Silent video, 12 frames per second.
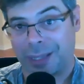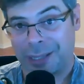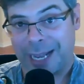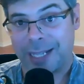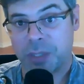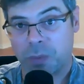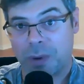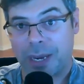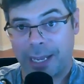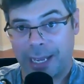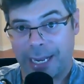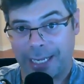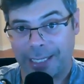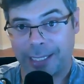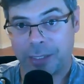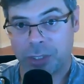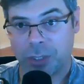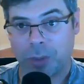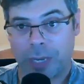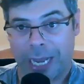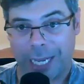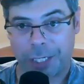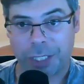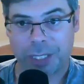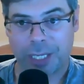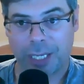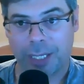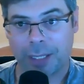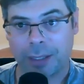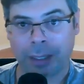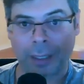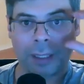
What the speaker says: That's why I get so agitated.